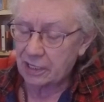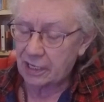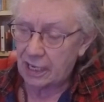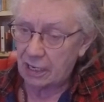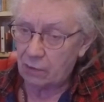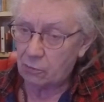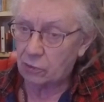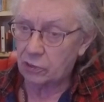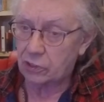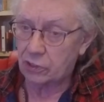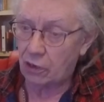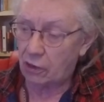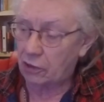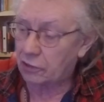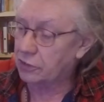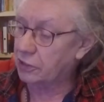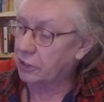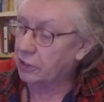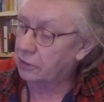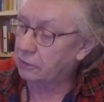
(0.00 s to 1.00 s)
it would cause
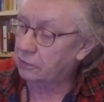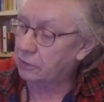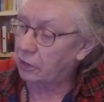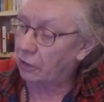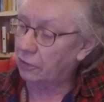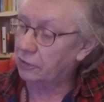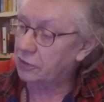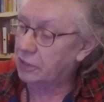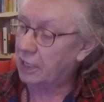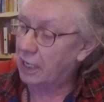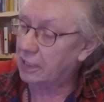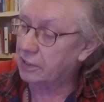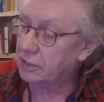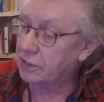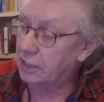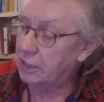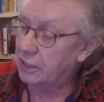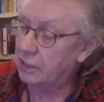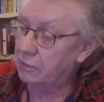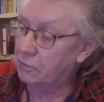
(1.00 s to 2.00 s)
the contacts
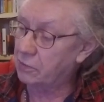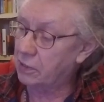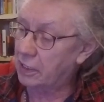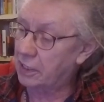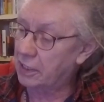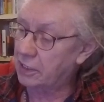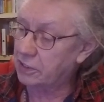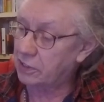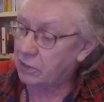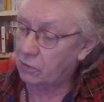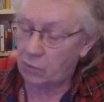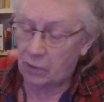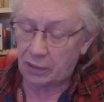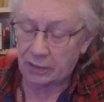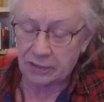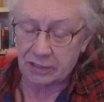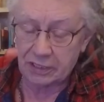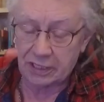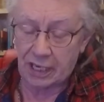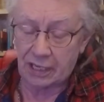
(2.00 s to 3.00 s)
in the relays to
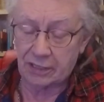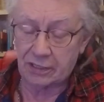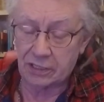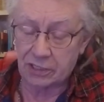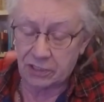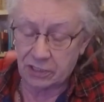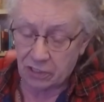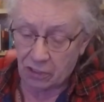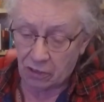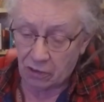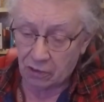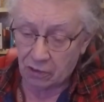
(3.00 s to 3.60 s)
weld together. So